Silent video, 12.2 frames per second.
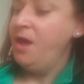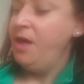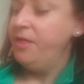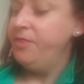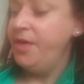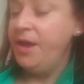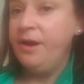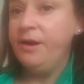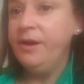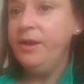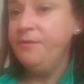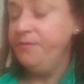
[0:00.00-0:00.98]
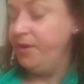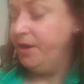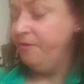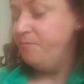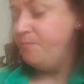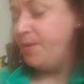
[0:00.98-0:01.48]
There in front
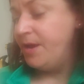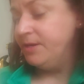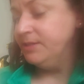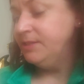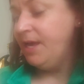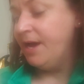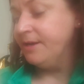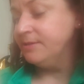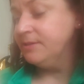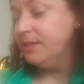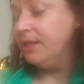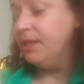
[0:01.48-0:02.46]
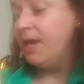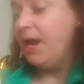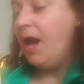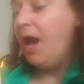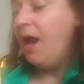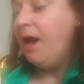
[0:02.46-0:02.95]
of Bear's house lay a
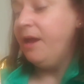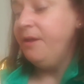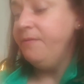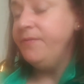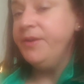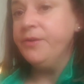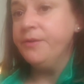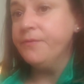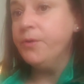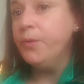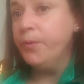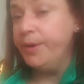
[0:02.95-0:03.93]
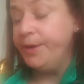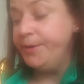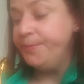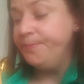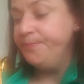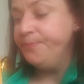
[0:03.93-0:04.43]
high field of
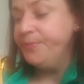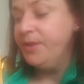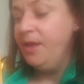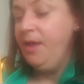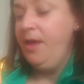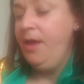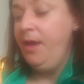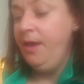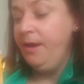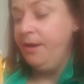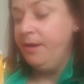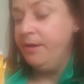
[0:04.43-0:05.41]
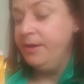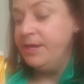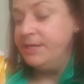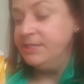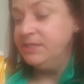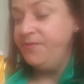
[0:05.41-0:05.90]
corn. Hare and
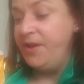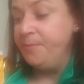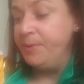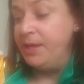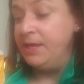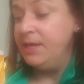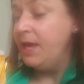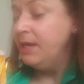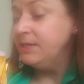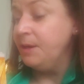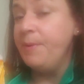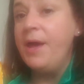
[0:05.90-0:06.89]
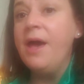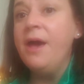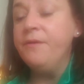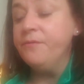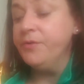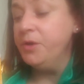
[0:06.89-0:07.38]
his family yanked up
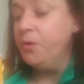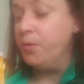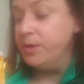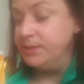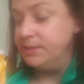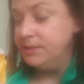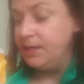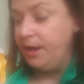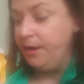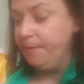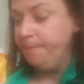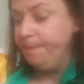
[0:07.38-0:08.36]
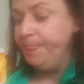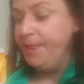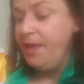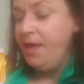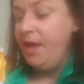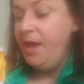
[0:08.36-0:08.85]
every corn stalk.
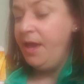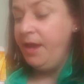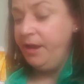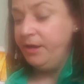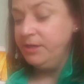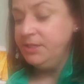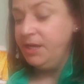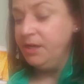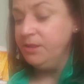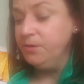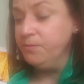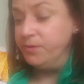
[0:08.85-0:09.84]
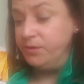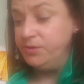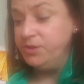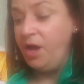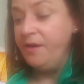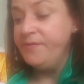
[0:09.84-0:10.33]
Hare tugged the roots
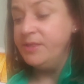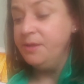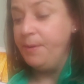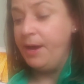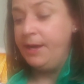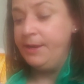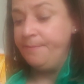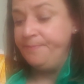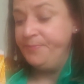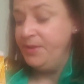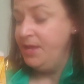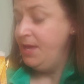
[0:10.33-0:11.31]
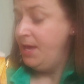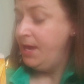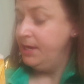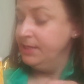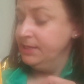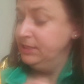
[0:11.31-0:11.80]
off at the bottom
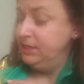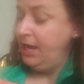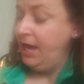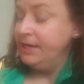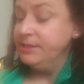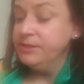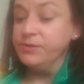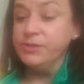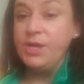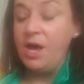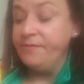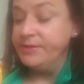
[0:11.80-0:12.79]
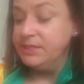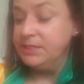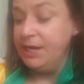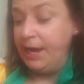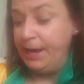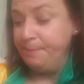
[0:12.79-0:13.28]
and the tassels off at the
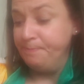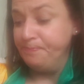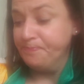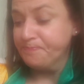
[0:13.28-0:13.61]
top